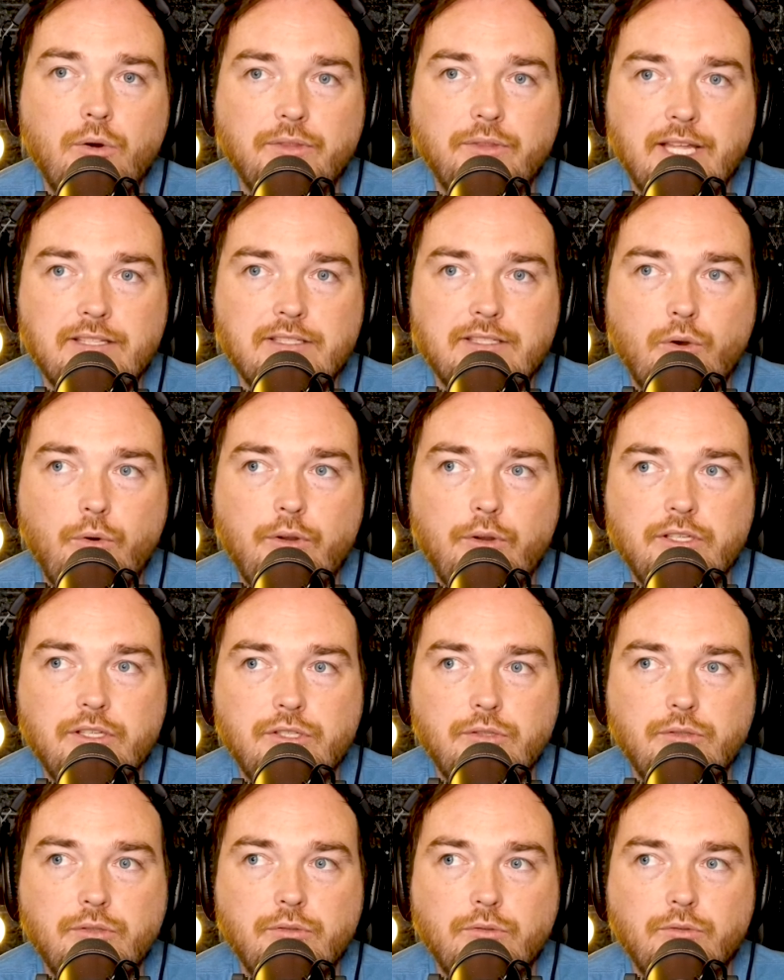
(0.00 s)
that's going
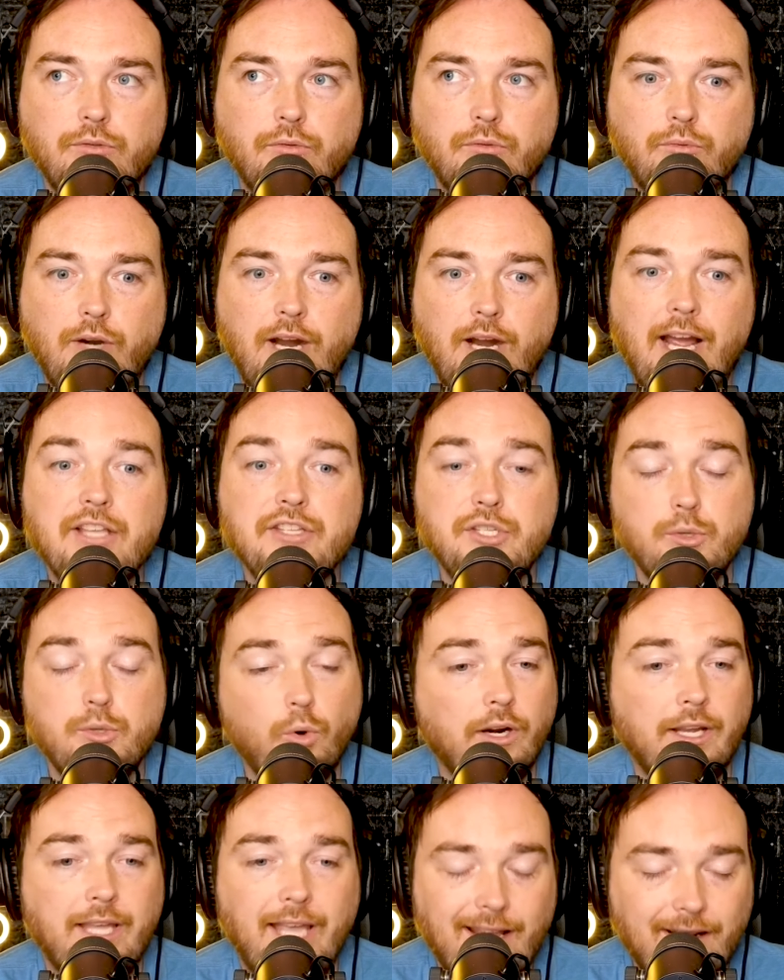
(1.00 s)
to rise you
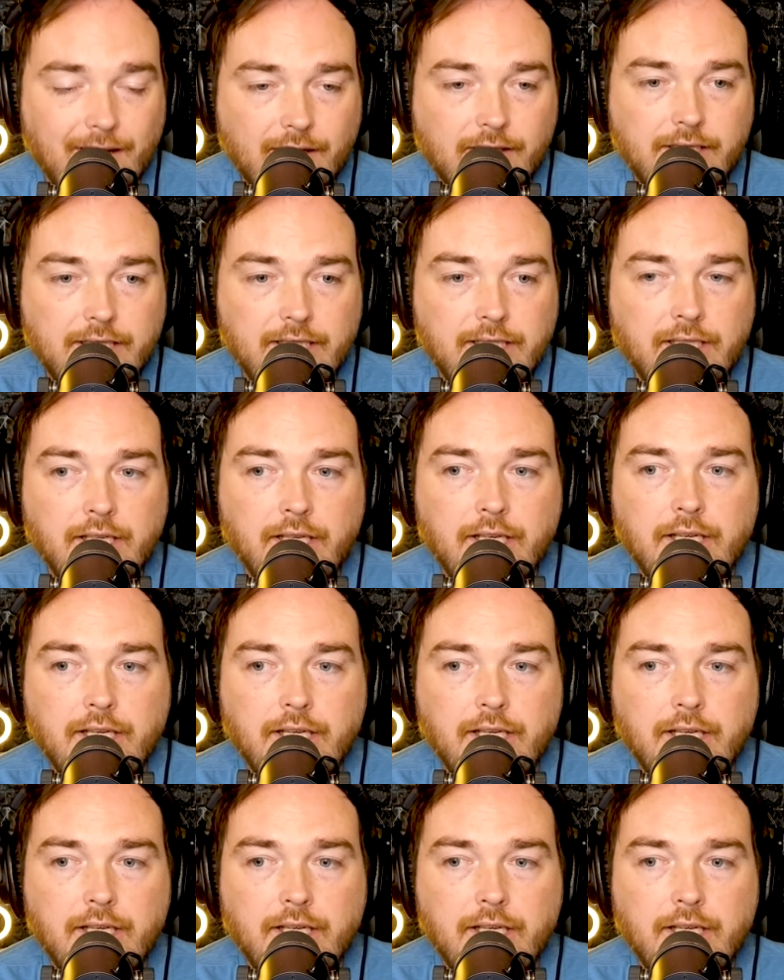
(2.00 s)
organically?